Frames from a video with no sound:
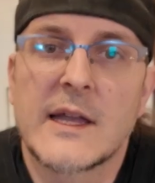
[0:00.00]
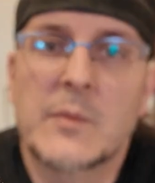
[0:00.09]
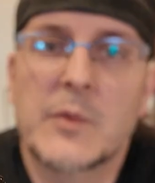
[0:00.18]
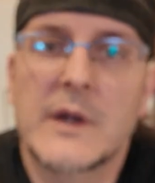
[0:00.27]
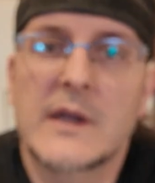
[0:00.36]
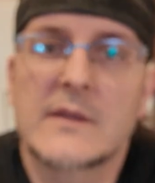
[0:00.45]
you got a
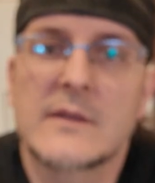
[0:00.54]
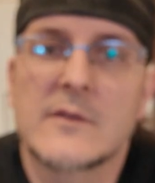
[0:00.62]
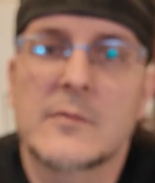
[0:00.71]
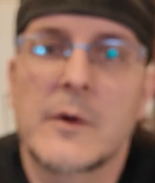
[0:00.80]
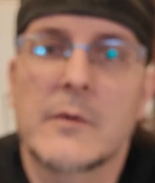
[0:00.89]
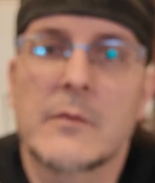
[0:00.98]
pretty decent
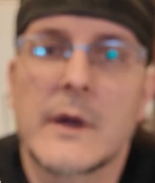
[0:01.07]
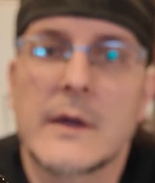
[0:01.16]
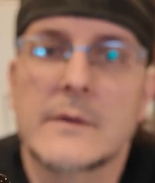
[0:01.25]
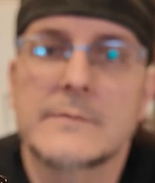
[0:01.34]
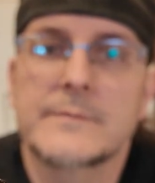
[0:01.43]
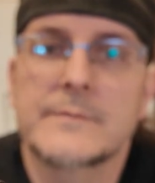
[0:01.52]
smoke ring,
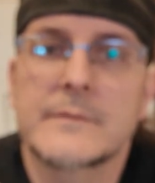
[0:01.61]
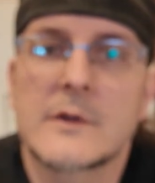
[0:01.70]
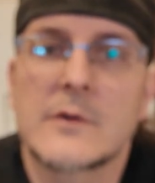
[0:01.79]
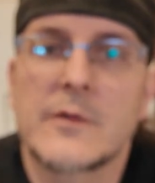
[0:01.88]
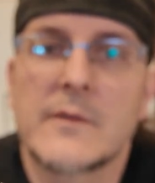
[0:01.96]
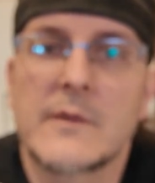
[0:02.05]

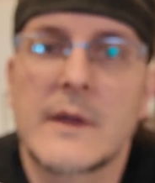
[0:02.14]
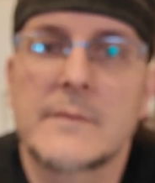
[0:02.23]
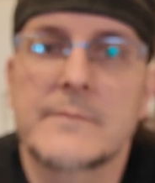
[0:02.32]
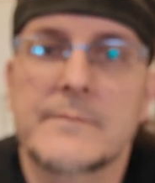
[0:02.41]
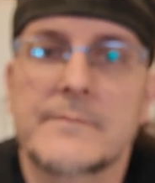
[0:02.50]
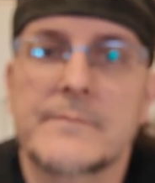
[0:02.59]
250.
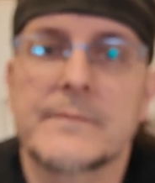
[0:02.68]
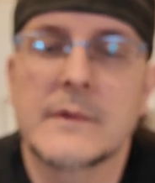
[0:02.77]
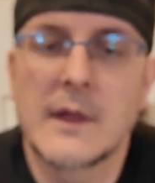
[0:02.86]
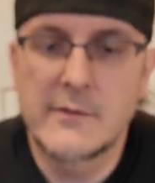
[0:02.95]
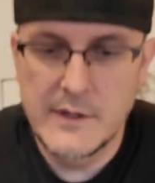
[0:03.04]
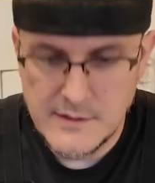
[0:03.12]

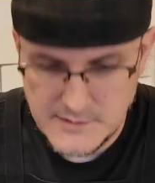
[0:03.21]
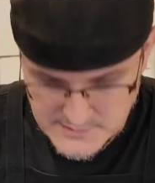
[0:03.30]
Love it.